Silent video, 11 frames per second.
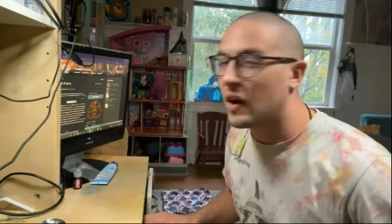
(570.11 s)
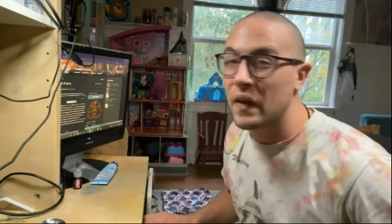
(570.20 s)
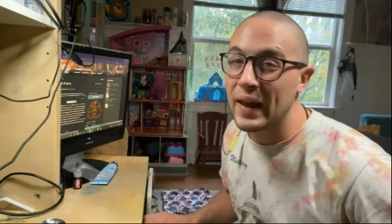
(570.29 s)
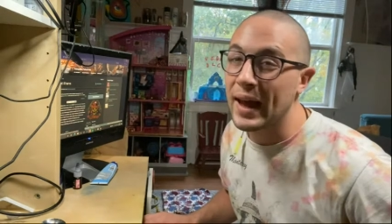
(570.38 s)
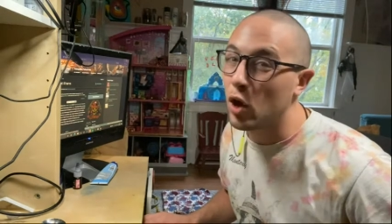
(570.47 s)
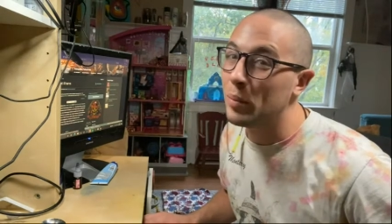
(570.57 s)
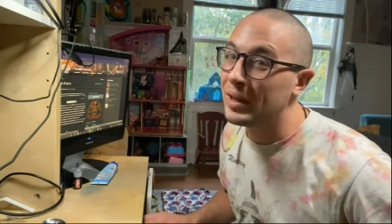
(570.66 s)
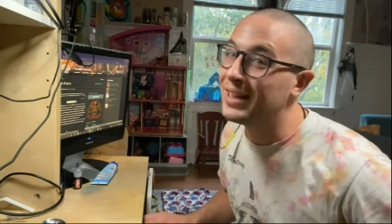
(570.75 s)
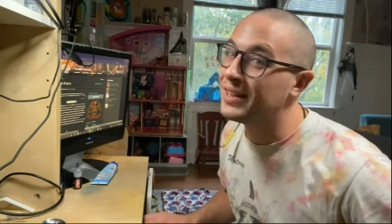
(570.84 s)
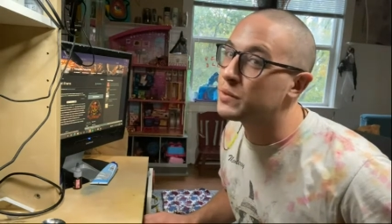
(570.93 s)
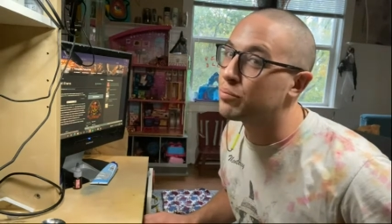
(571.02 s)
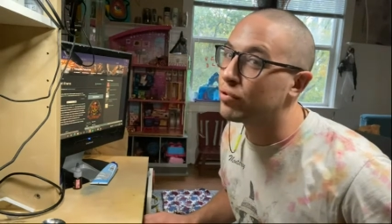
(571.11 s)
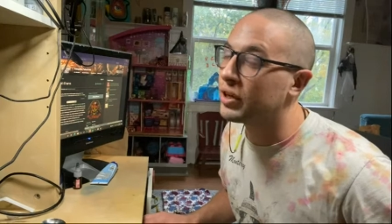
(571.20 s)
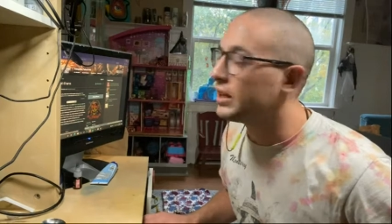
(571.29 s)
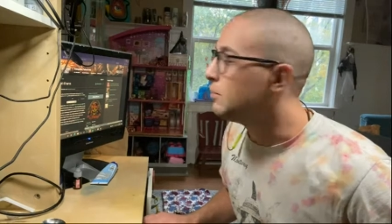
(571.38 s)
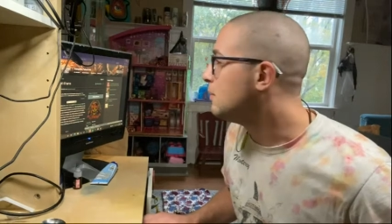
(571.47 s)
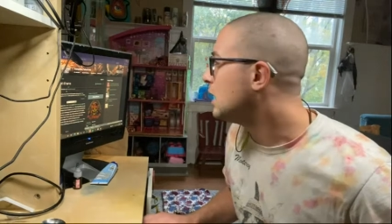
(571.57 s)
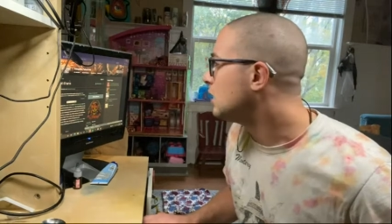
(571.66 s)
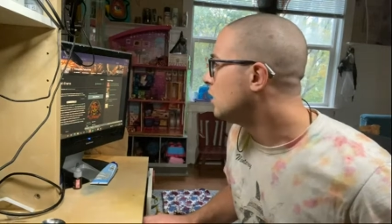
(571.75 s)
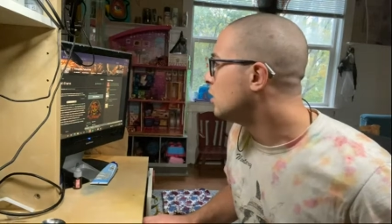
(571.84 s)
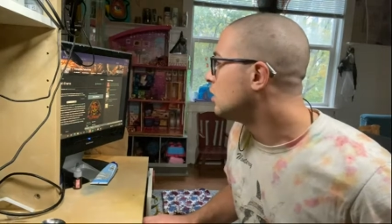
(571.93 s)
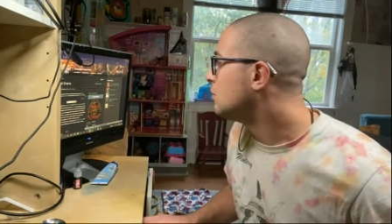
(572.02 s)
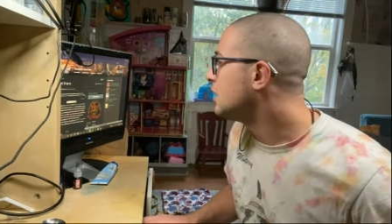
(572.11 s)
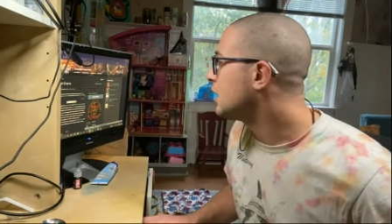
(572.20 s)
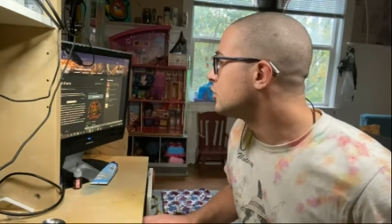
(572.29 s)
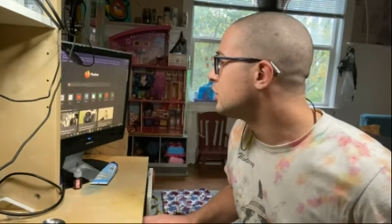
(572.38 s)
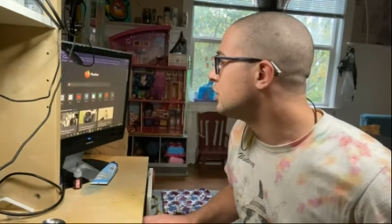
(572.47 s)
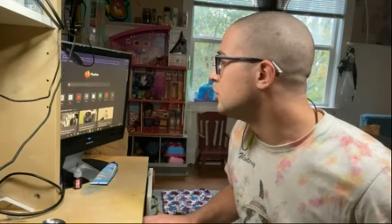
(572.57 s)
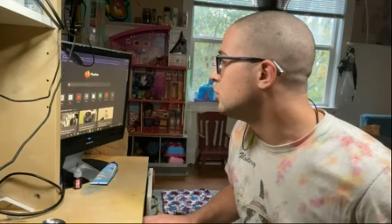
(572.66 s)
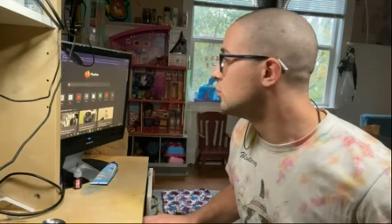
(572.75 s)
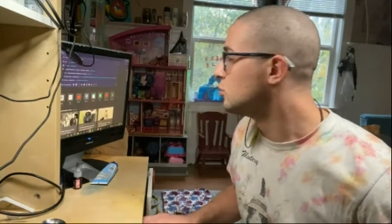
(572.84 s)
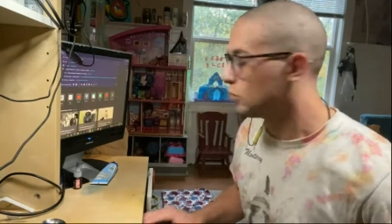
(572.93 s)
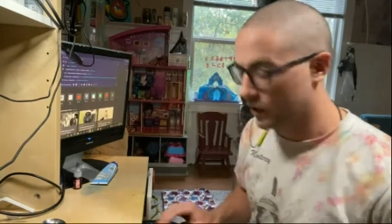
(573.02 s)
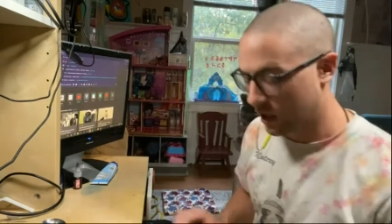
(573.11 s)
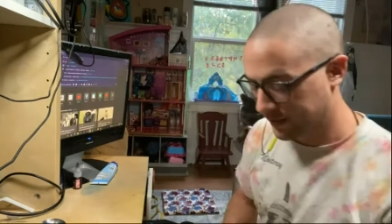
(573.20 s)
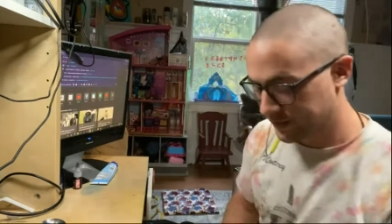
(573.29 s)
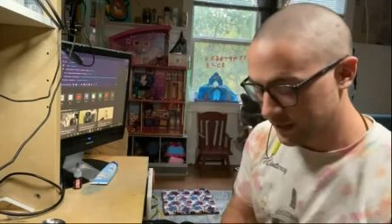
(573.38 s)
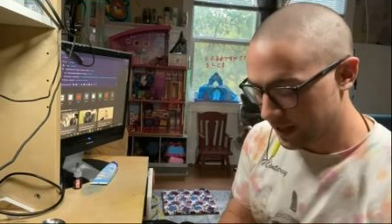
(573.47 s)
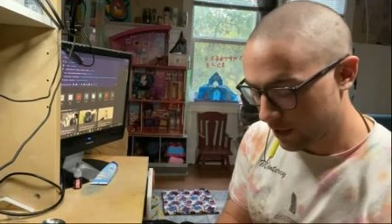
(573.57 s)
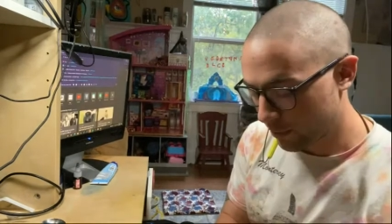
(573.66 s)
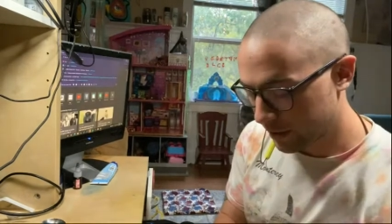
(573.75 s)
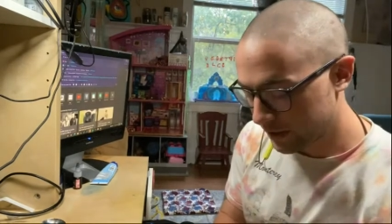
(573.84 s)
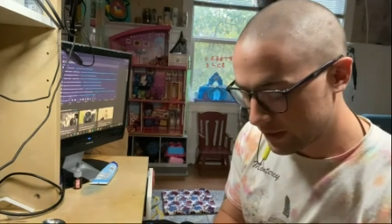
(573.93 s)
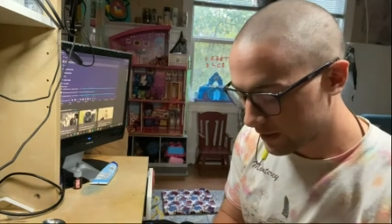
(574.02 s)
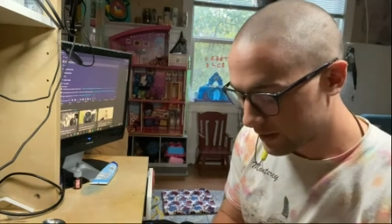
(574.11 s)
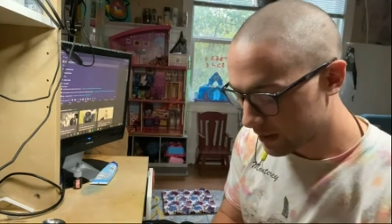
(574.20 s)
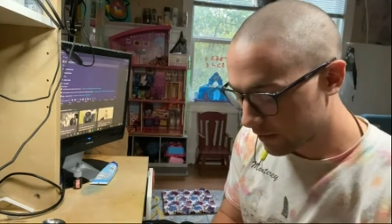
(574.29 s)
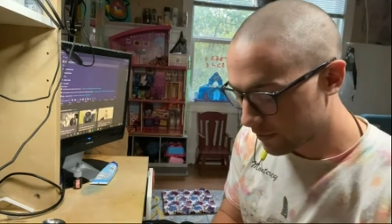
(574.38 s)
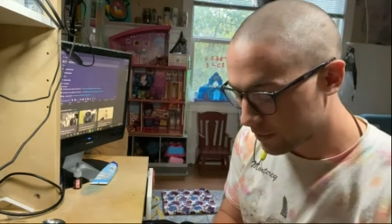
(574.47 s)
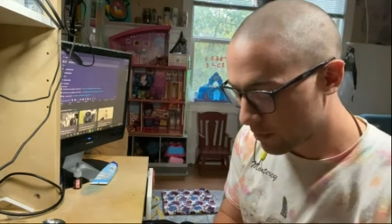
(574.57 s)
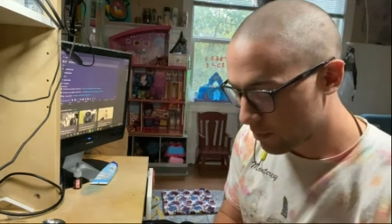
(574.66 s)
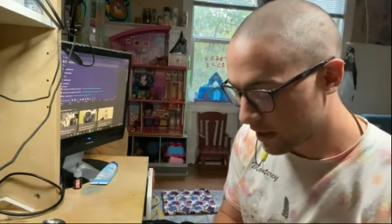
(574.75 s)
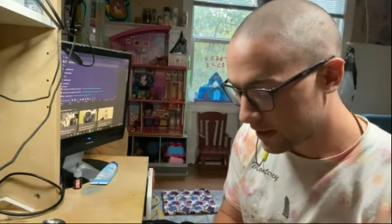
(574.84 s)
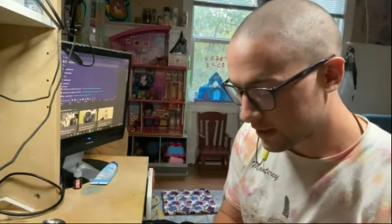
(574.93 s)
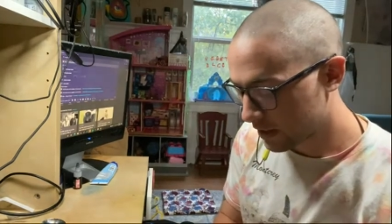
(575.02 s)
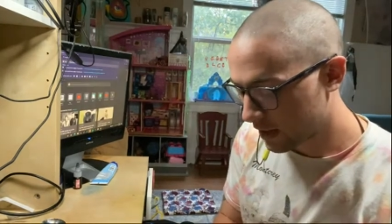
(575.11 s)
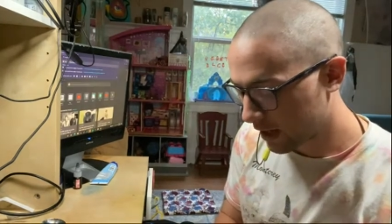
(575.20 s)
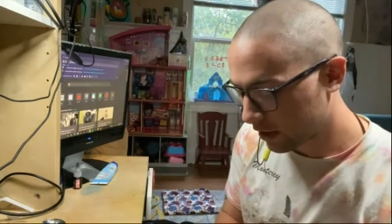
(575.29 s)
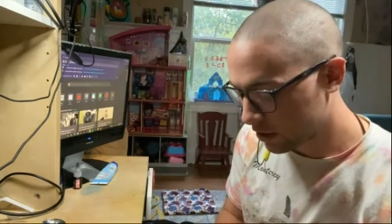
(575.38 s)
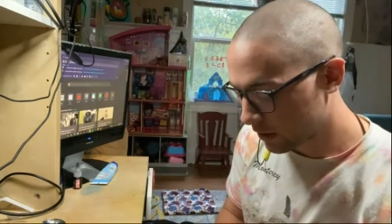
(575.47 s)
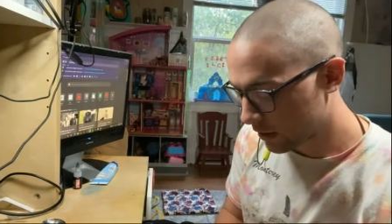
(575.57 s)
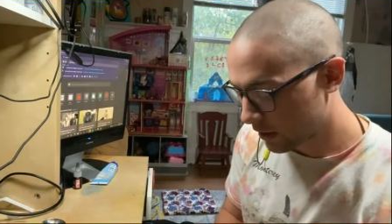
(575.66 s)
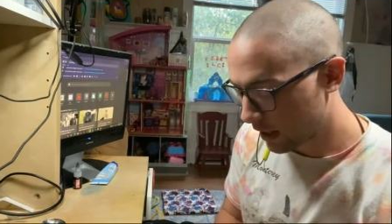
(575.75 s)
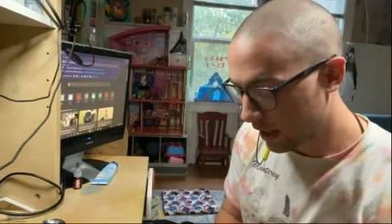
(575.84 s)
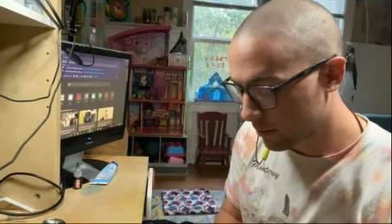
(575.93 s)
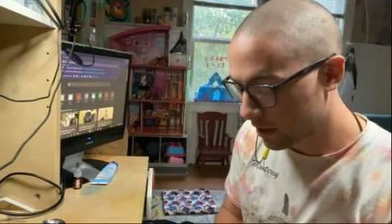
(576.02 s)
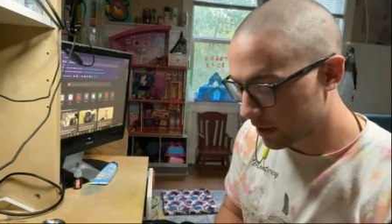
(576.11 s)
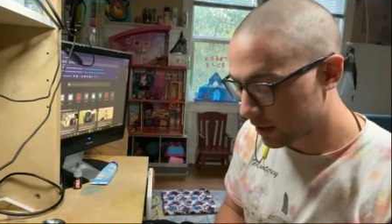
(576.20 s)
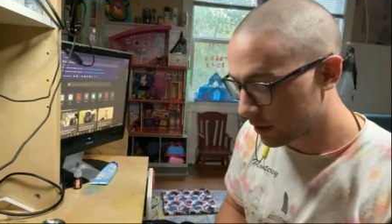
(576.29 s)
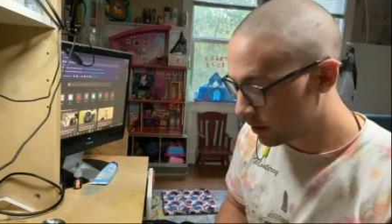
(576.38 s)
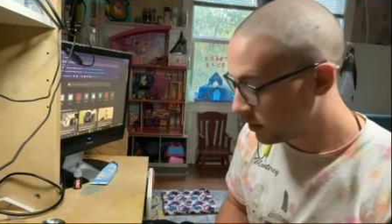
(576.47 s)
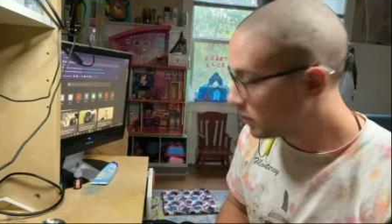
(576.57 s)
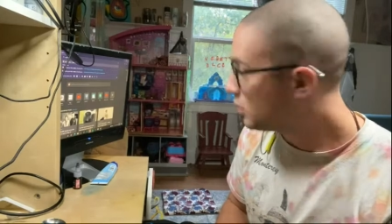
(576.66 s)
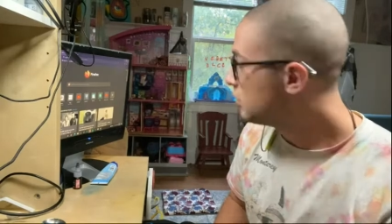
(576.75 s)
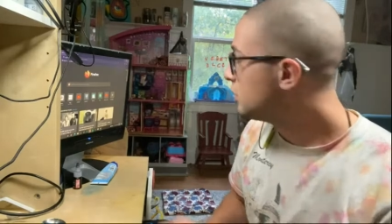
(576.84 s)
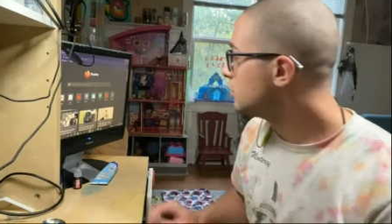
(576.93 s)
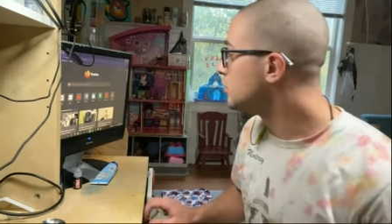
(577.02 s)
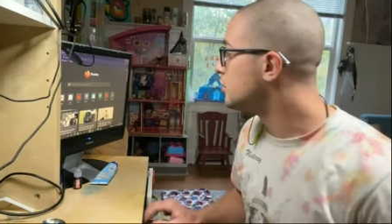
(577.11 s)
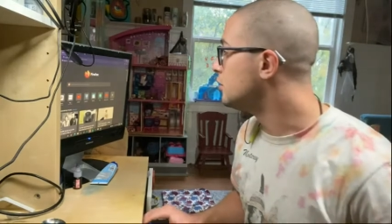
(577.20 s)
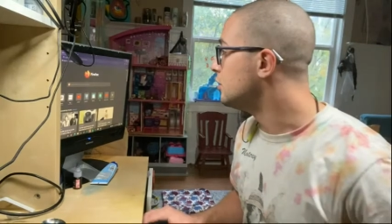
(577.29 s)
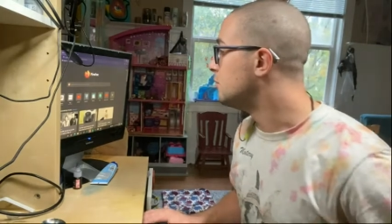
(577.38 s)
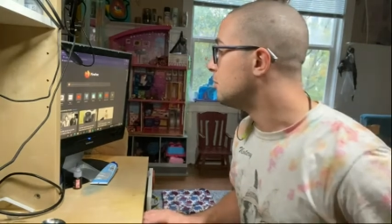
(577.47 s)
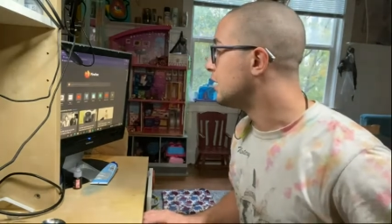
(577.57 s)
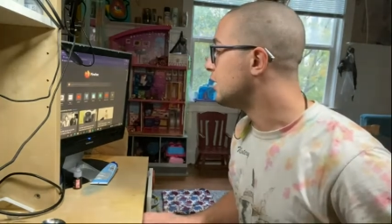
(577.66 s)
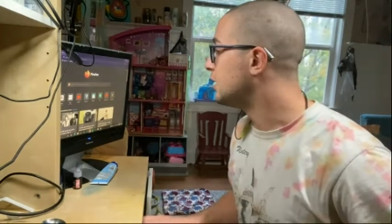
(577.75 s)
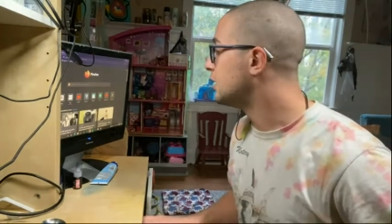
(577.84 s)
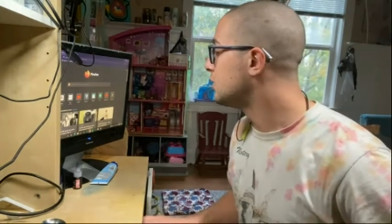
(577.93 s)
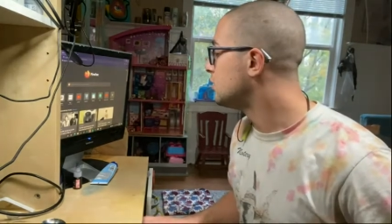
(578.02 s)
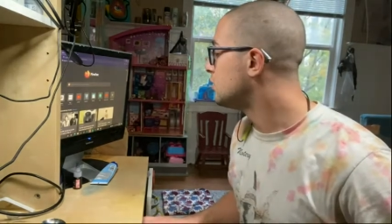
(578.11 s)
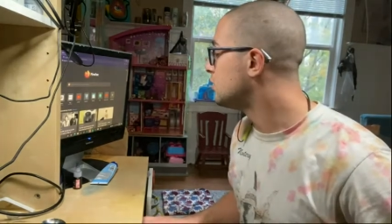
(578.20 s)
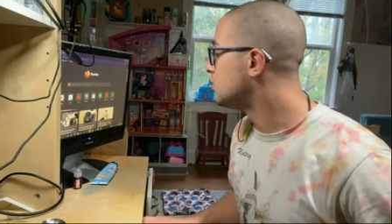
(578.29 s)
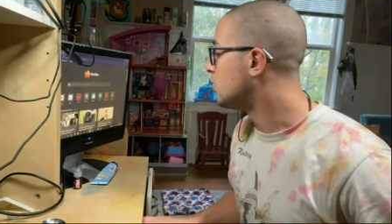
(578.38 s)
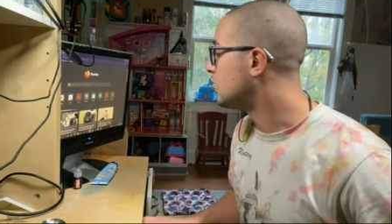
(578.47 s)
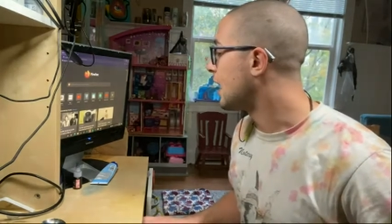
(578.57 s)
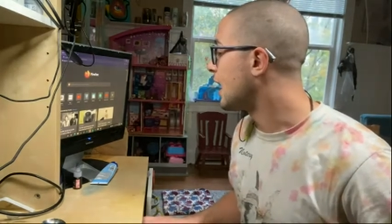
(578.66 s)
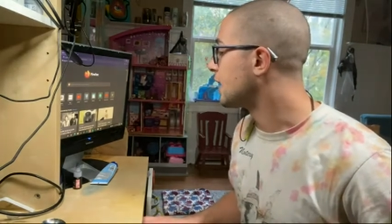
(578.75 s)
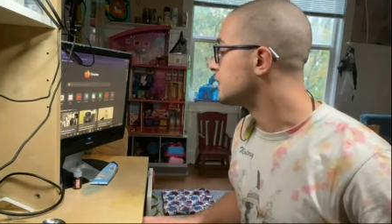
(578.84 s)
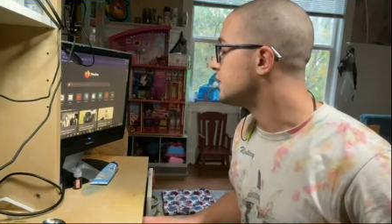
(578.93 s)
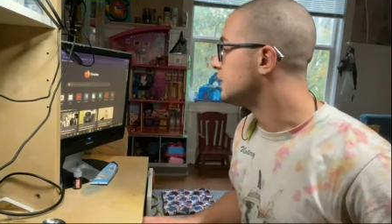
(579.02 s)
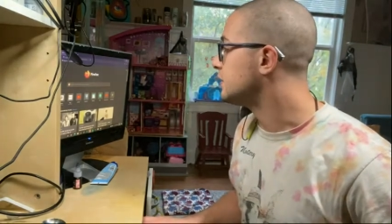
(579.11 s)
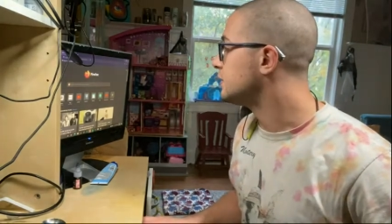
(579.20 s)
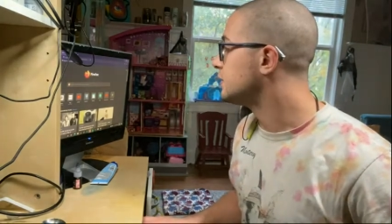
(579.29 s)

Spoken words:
the helmet is pretty mellow. Let me actually Google Nazi helmets to see if there's a base connection that anybody could make on accident.